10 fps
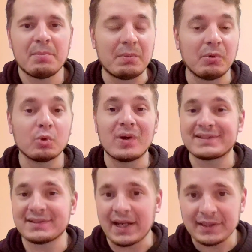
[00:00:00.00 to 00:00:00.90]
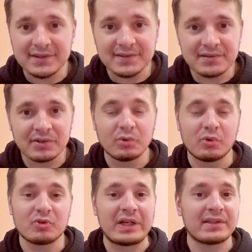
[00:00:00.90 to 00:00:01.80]
People who are scientists,
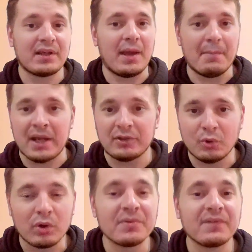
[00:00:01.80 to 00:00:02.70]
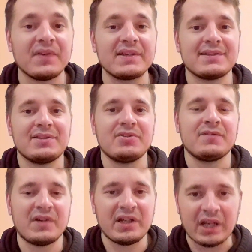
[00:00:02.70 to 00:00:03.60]
create enormous things that
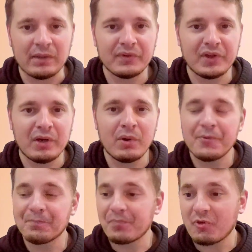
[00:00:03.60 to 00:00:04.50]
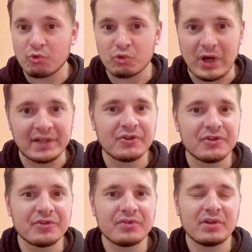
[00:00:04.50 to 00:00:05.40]
is very helpful now.
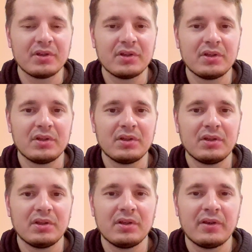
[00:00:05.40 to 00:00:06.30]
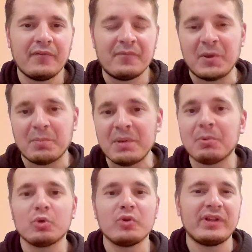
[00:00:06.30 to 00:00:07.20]
Writers,
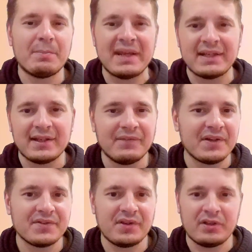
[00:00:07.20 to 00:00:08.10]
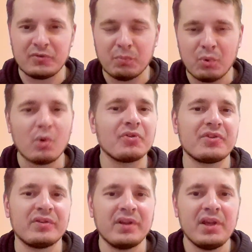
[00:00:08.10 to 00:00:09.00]
people who really made a difference in
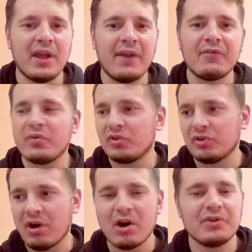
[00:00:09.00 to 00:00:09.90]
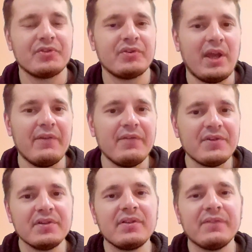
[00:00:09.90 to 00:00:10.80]
sports and in arts and every
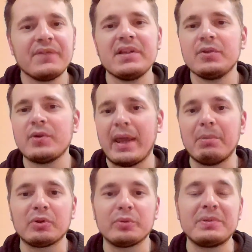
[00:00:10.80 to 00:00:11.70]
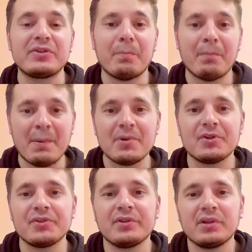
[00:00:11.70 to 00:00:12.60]
single field, you're able to be
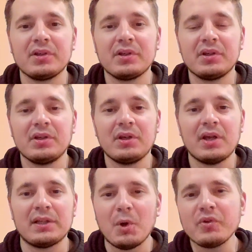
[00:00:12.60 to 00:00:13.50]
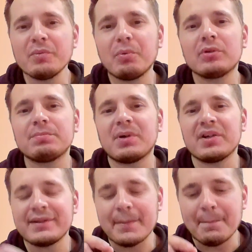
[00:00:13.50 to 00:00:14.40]
remembered. And the most important
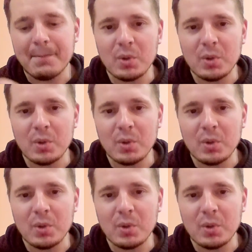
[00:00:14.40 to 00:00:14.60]
part,